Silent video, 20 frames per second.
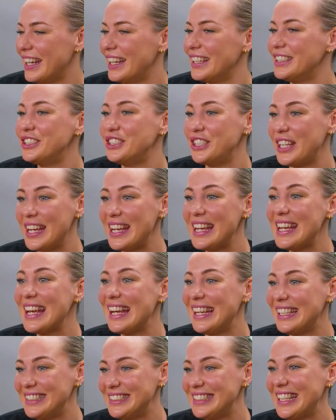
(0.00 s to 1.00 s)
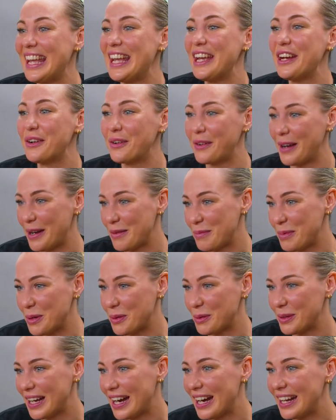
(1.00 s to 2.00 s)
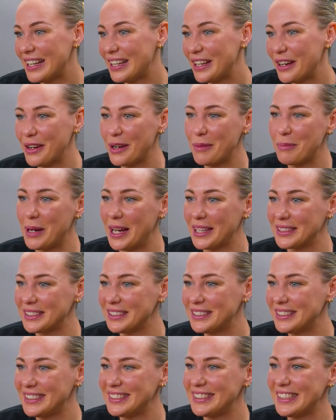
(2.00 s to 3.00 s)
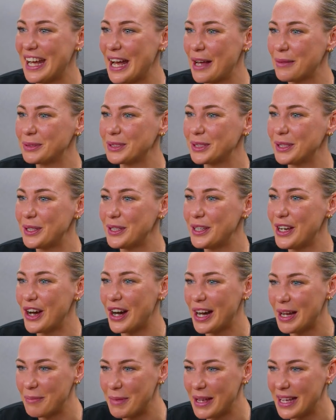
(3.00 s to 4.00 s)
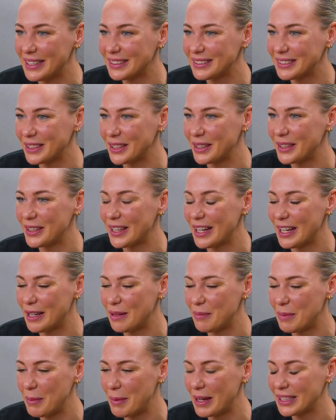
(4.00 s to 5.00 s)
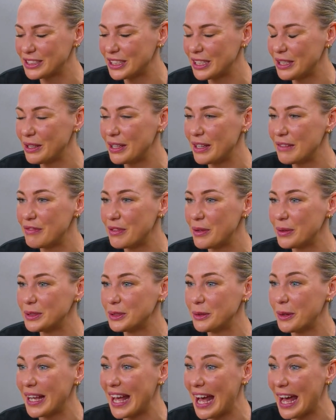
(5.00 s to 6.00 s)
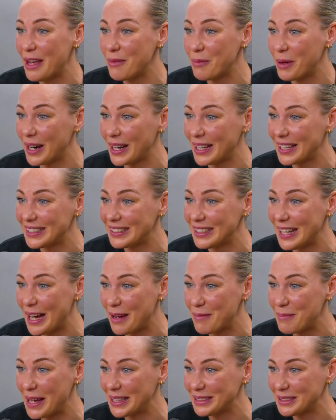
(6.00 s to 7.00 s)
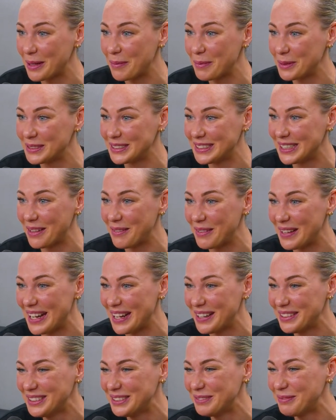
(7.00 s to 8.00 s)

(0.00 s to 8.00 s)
She is incredible. Guarding her at practice is an absolute nightmare. So I'm actually looking forward to a game where I can match up on someone else.